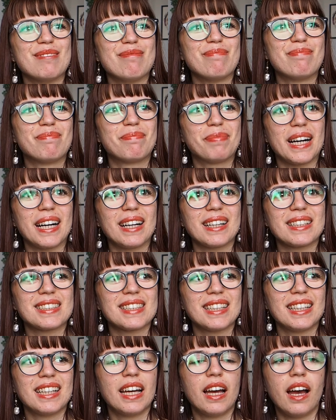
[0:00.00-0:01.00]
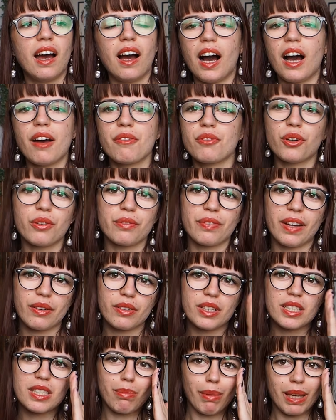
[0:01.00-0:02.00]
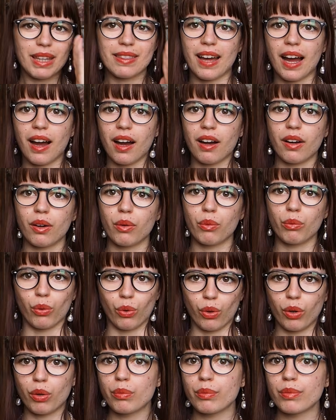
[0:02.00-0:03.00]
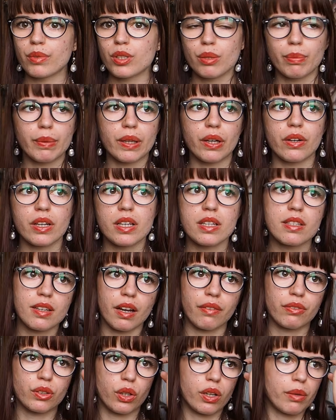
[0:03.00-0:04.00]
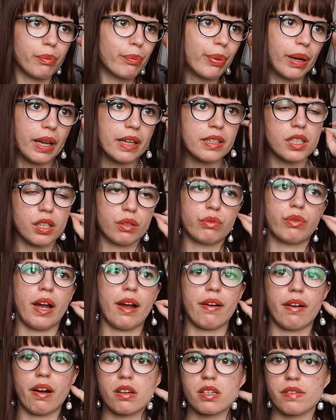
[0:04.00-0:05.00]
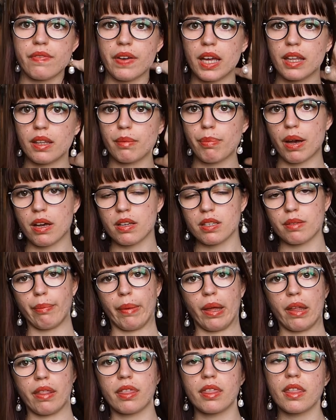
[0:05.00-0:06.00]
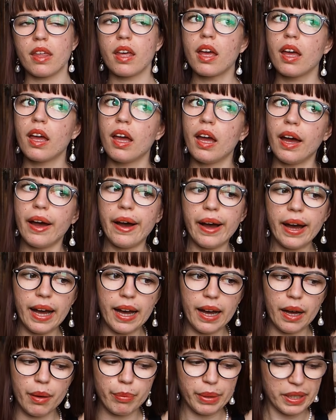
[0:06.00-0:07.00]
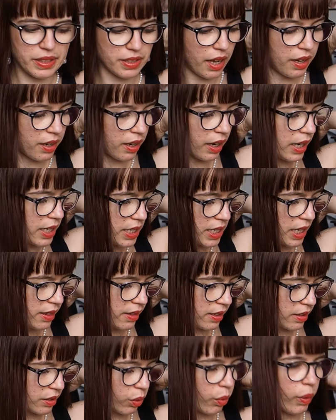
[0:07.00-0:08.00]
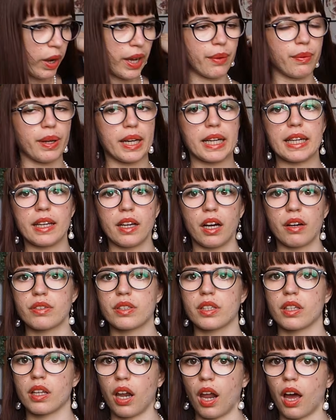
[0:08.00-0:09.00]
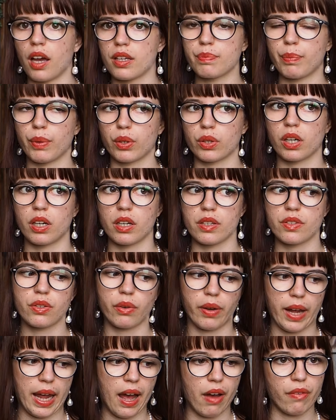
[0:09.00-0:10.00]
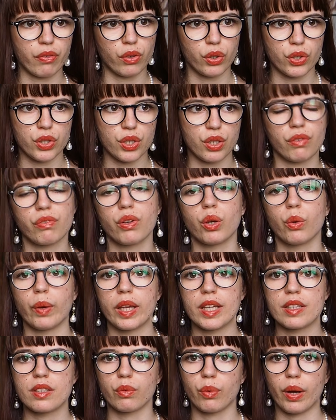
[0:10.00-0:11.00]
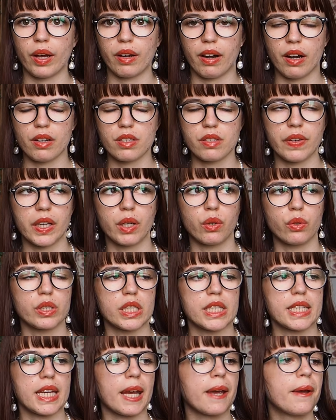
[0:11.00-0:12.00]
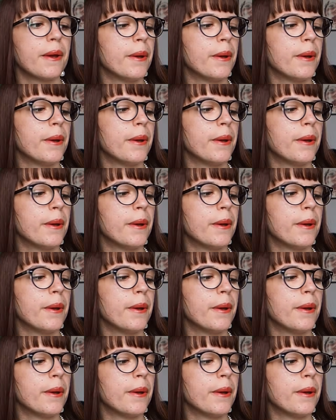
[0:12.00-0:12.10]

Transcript: but I've not found it to be that warm, to be honest. I've gotten plenty of wear out of it in the past month. Because I knit this quite quickly after the last podcast, so I have gotten a few weeks of wear out of it already,